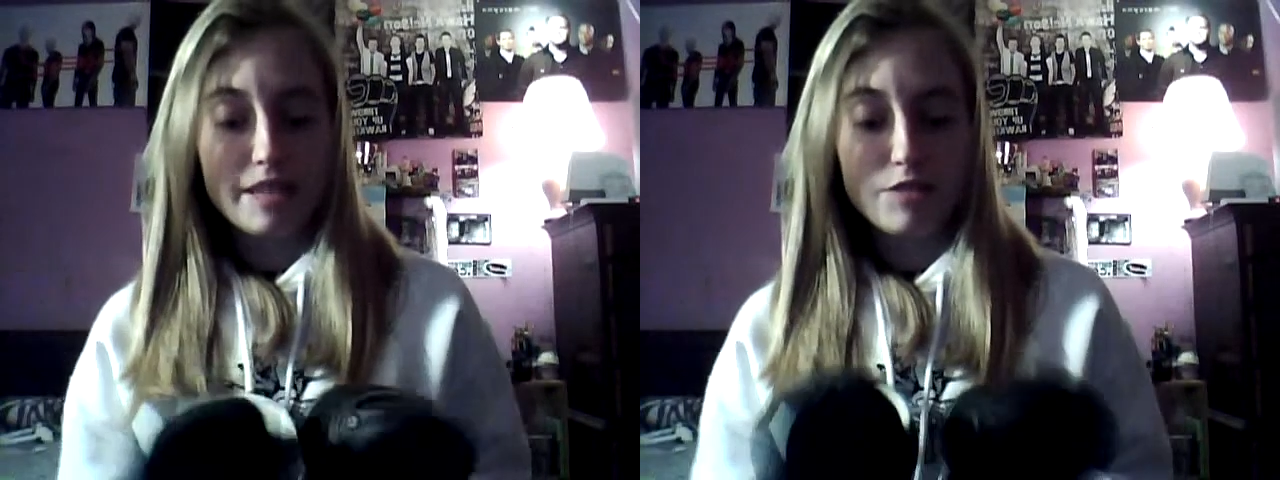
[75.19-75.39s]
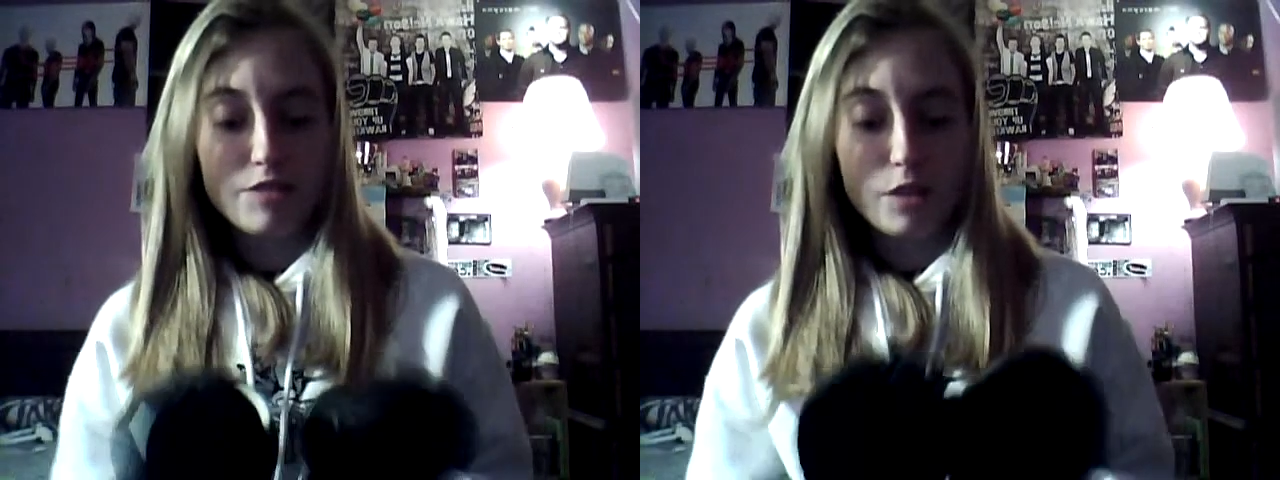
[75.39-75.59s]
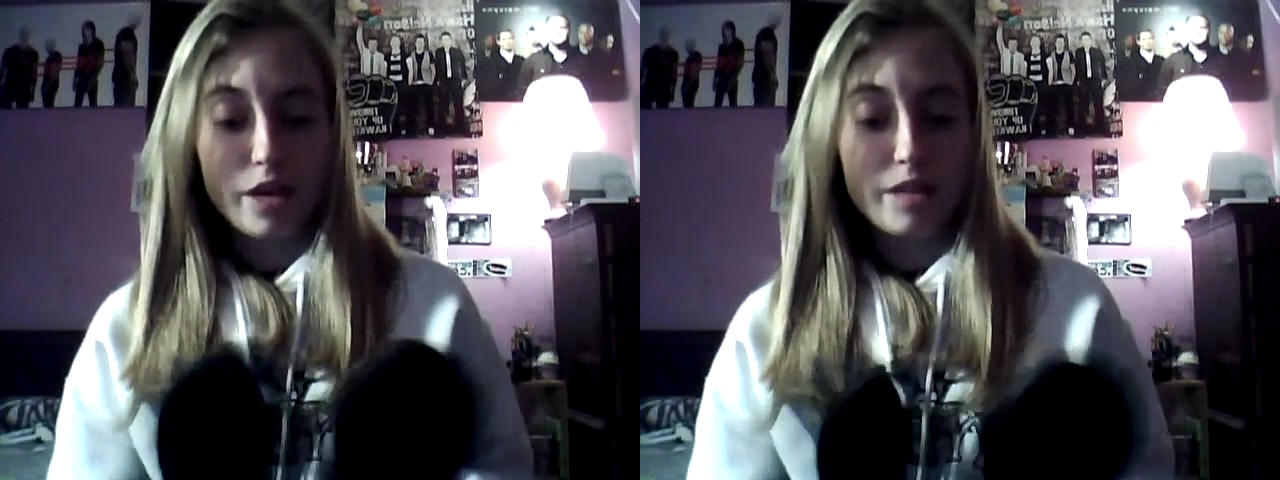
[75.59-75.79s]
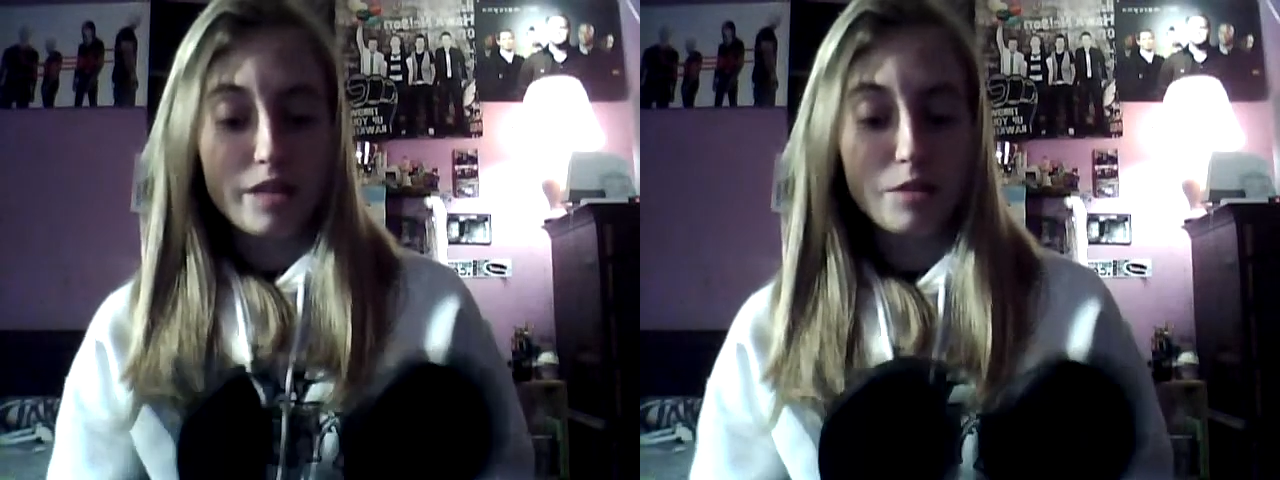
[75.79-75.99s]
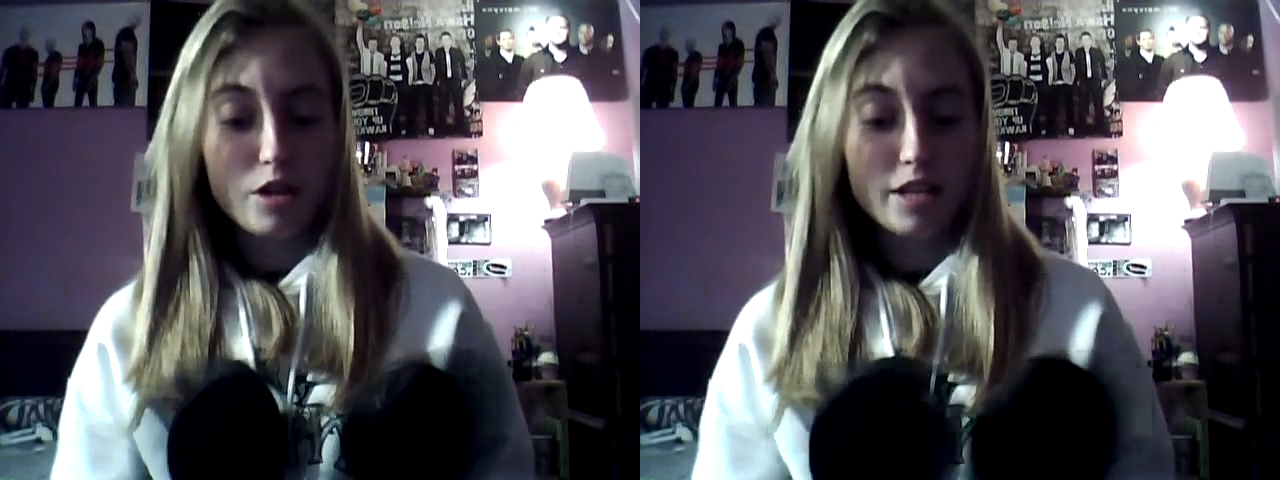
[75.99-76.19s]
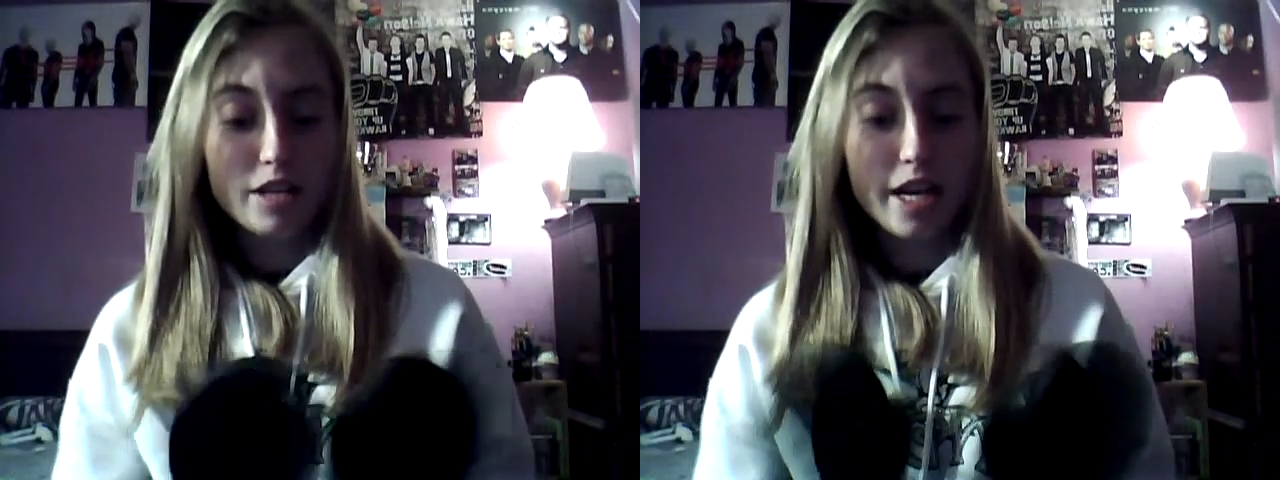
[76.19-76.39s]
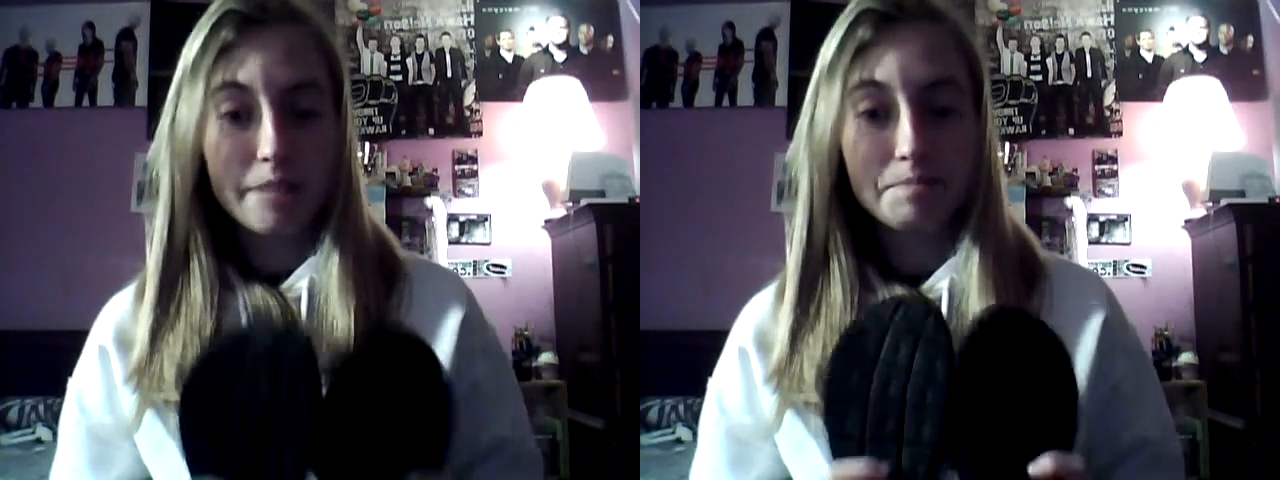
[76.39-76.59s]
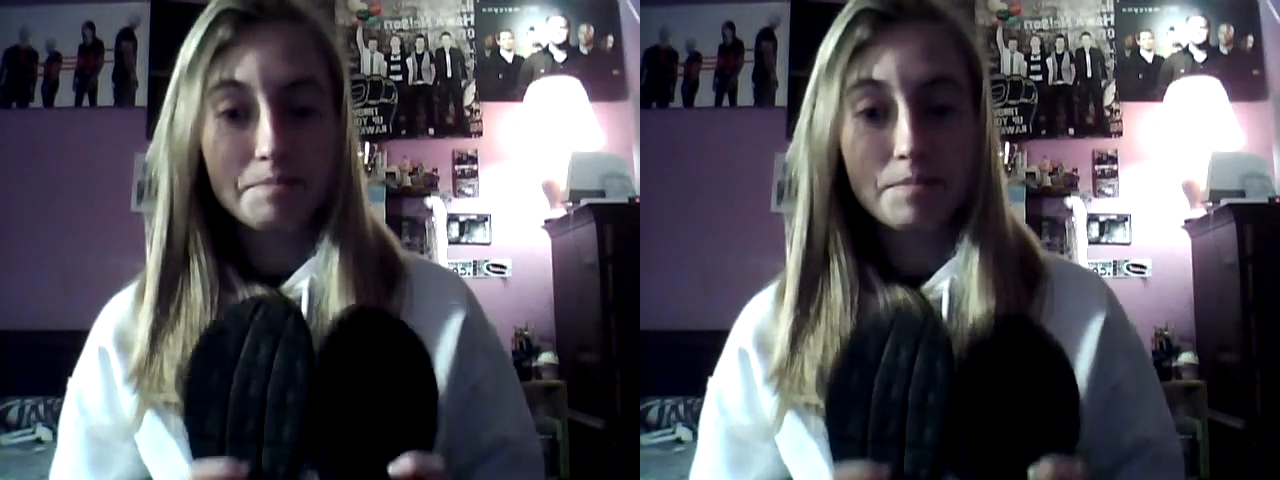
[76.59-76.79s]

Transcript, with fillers: after I wear them a long time.